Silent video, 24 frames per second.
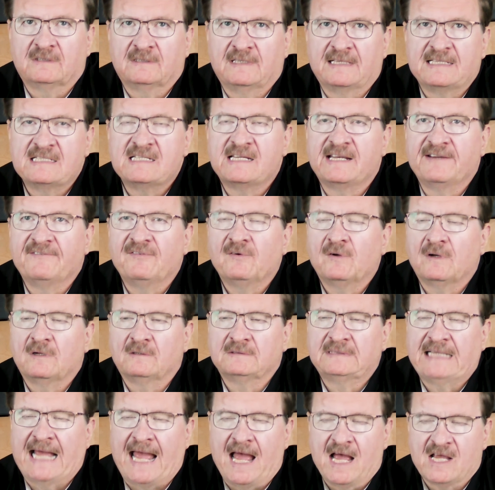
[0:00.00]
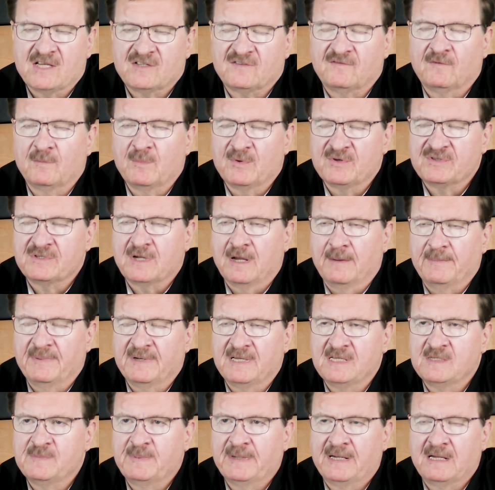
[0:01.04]
It's a difficult task for most
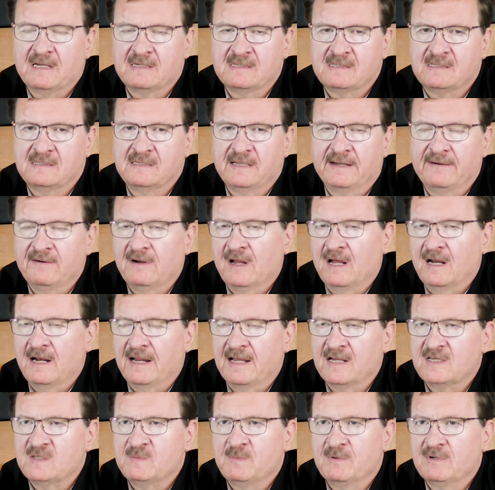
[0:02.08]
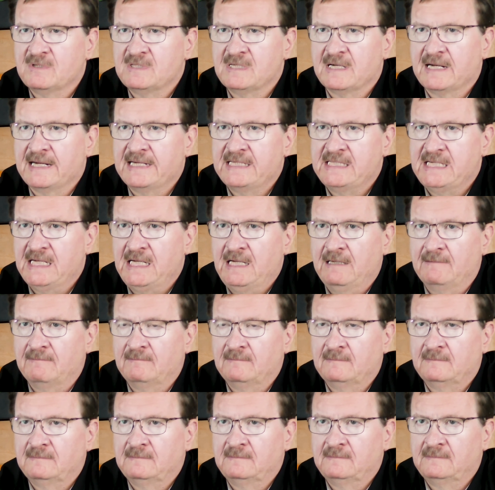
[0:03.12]
companies because they're not experts in IT.
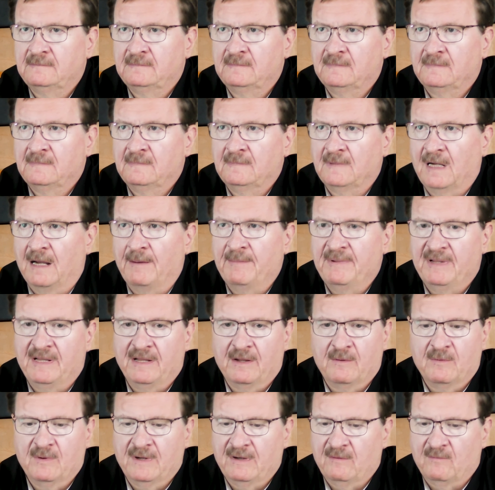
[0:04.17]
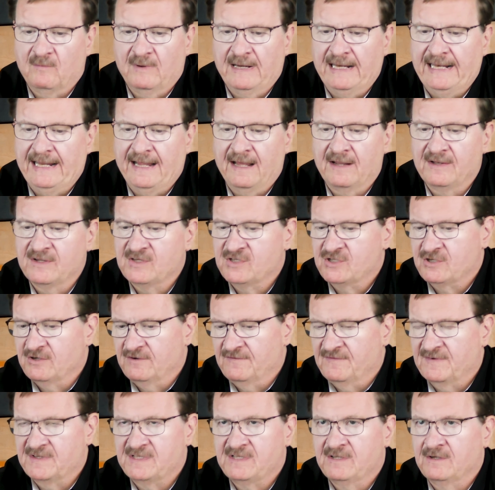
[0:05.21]
I mean, they're really on the
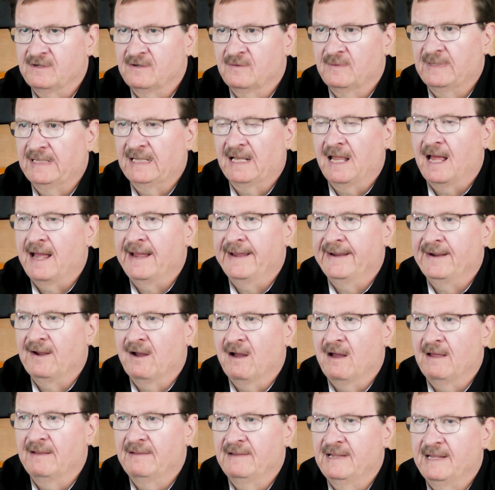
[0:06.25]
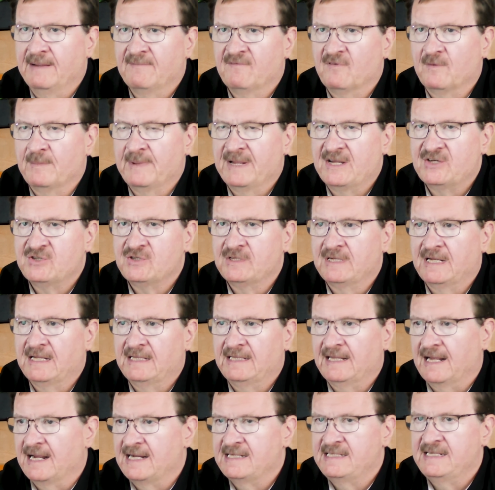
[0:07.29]
surface, they're relying on the information that
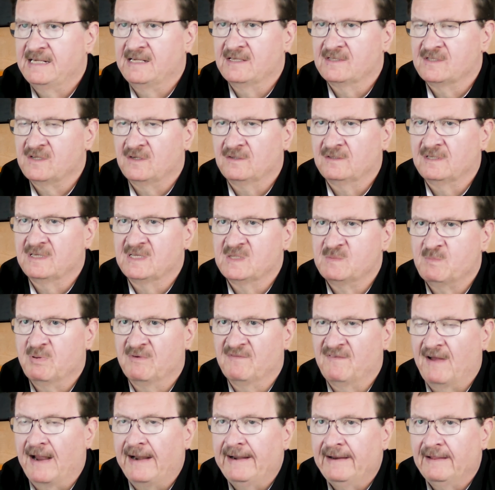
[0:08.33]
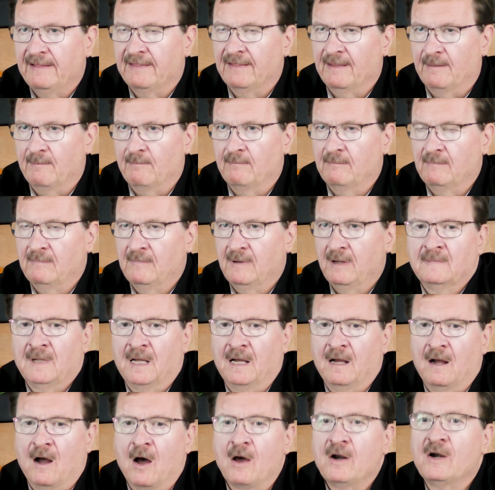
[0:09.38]
the IT consultant is providing them.
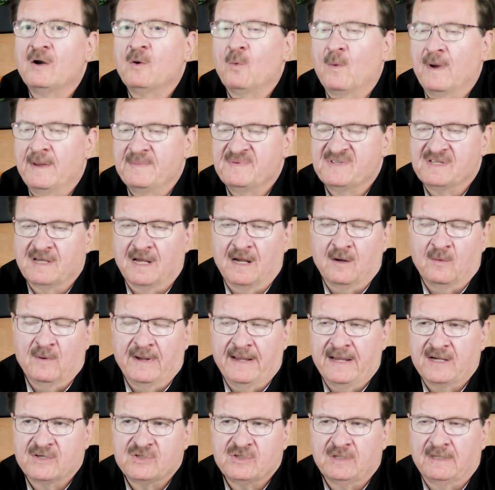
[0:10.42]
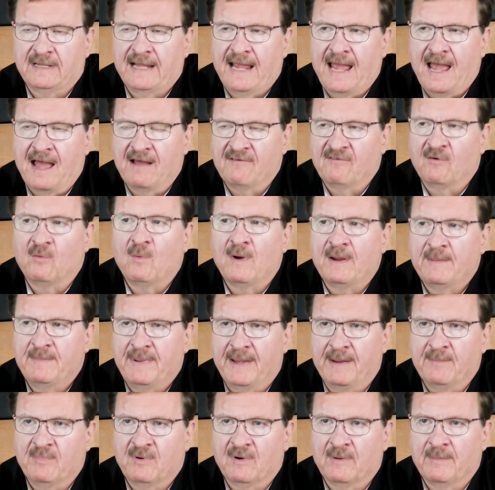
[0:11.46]
On our website, we actually have a white
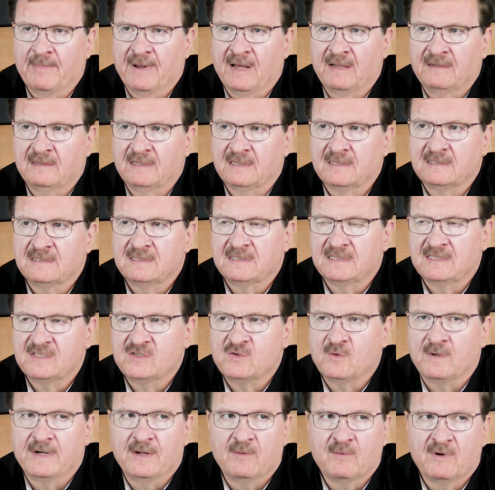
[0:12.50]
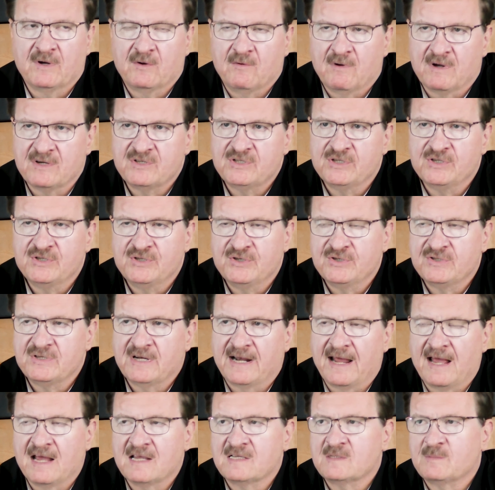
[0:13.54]
paper about this. It's 21 questions you
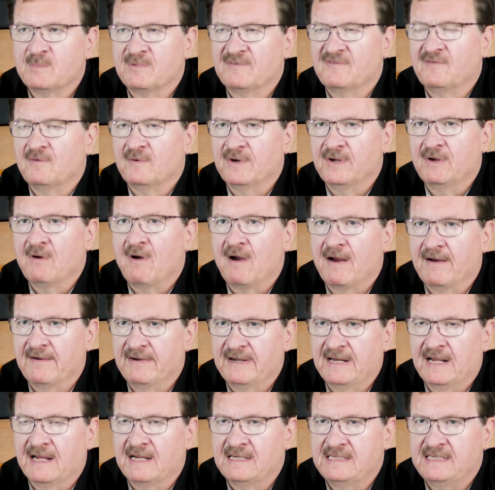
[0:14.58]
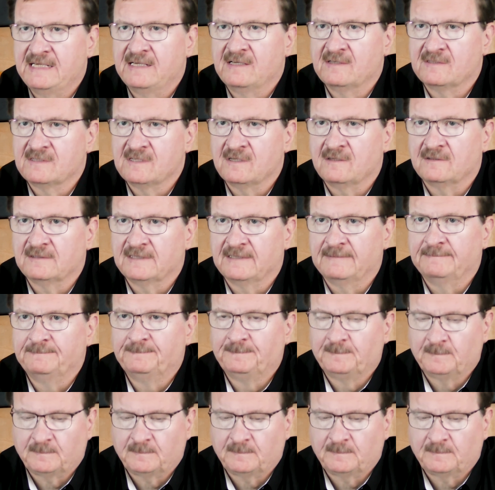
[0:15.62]
should ask before you hire any IT consultant.